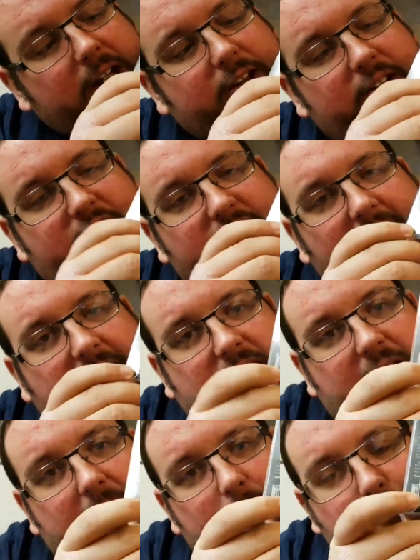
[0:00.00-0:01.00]
that said
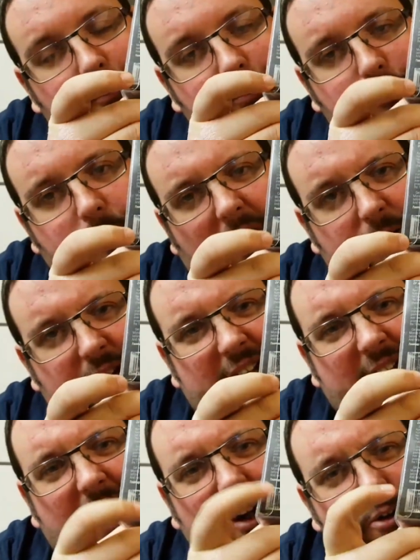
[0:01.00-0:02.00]
there's a
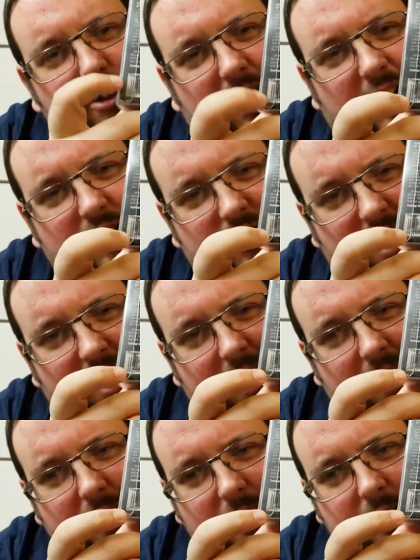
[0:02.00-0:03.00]
yellow sticker
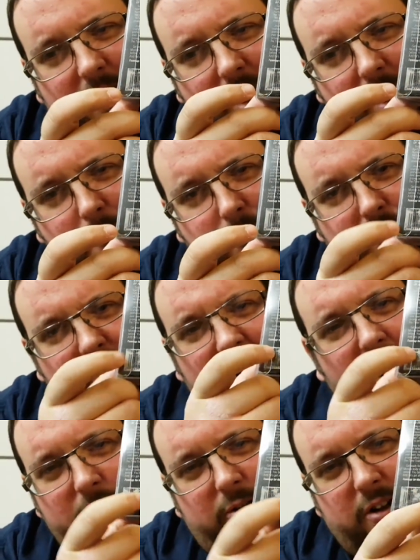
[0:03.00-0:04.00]
saying
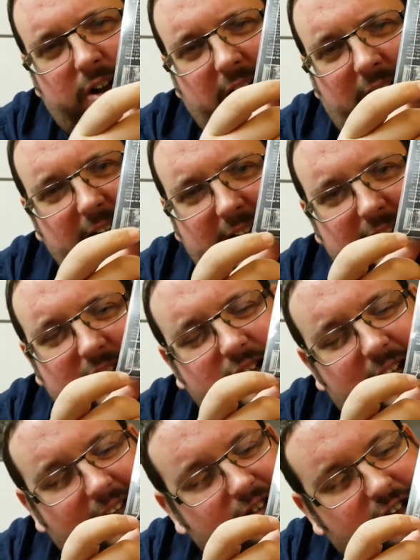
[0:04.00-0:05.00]
pre-owned and cleaned and
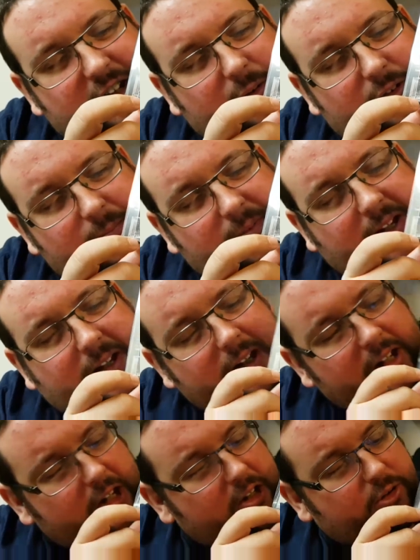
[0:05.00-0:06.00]
tested or something.
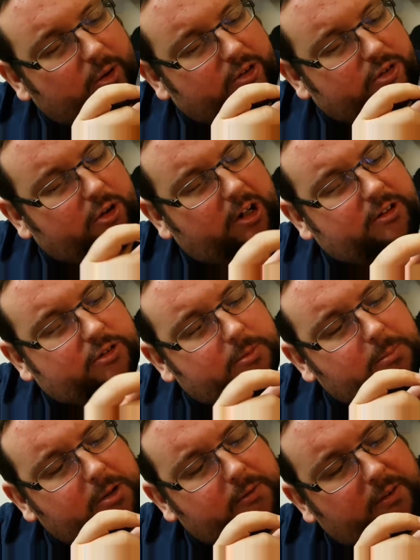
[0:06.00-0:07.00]
So I tried to
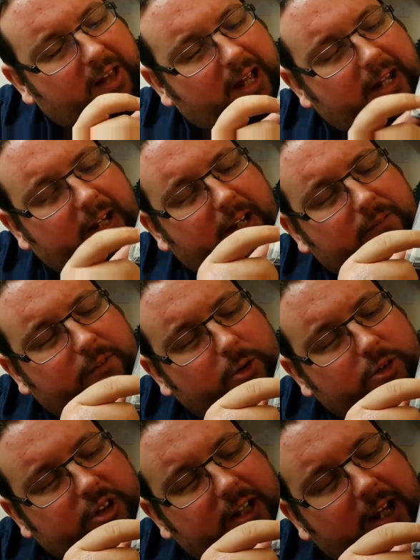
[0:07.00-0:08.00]
remove that, and then
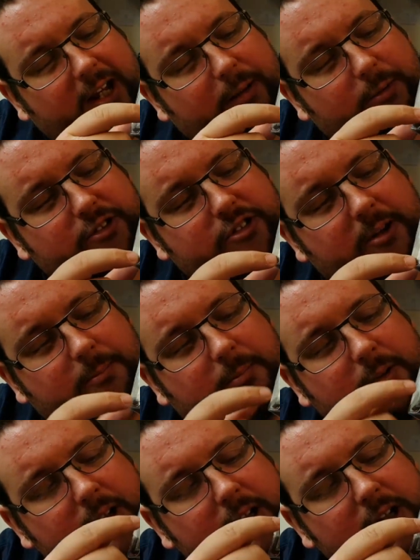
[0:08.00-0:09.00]
unfortunately then there was some
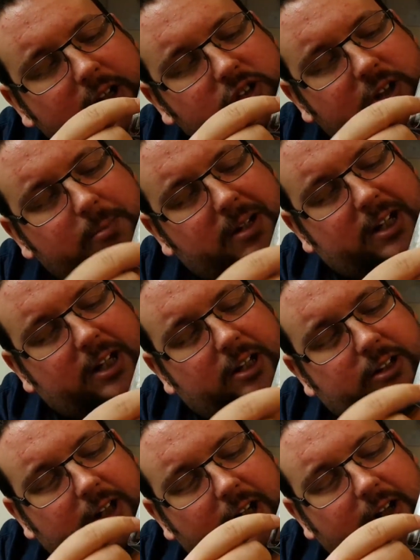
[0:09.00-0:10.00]
idiot
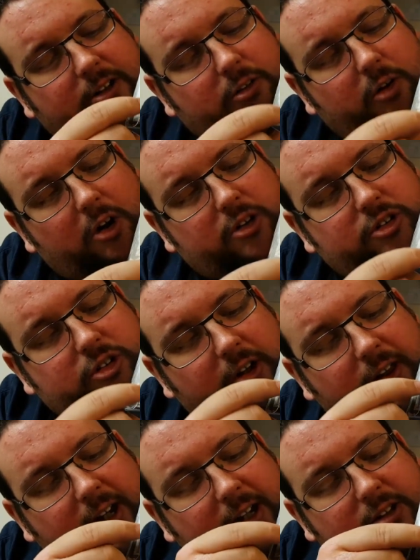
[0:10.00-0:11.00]
had done a cross. I
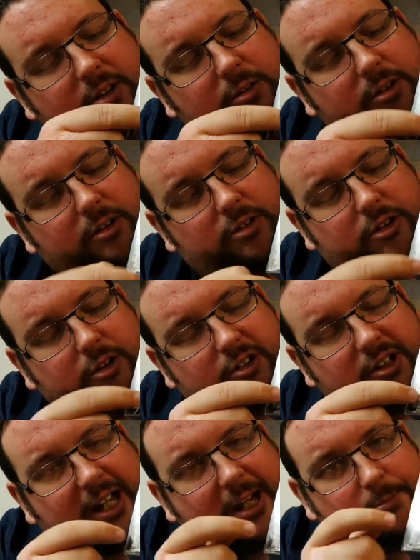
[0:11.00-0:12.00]
think they used to do this
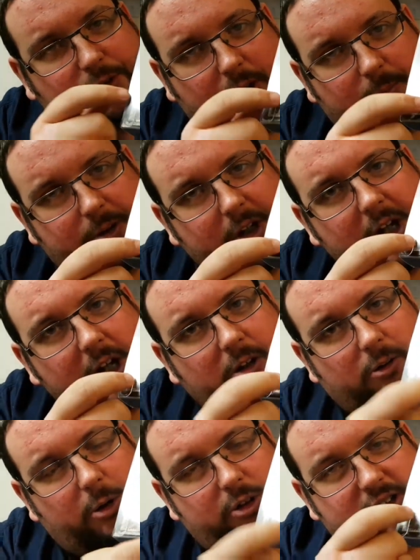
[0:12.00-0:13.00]
in game shops.
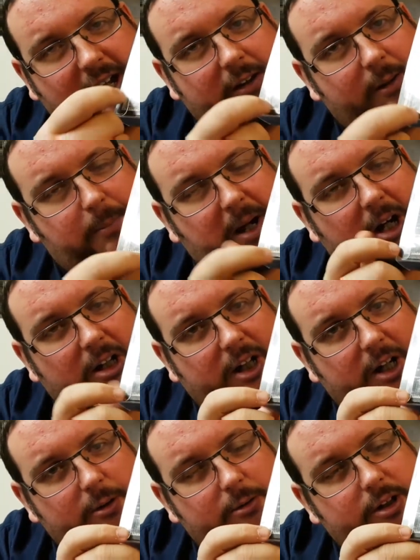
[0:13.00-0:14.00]
Crossed out the
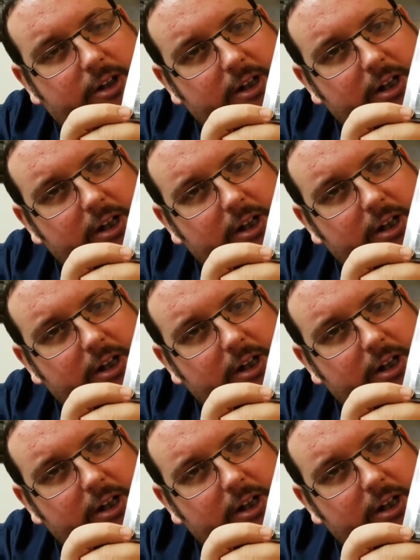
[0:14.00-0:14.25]
barcode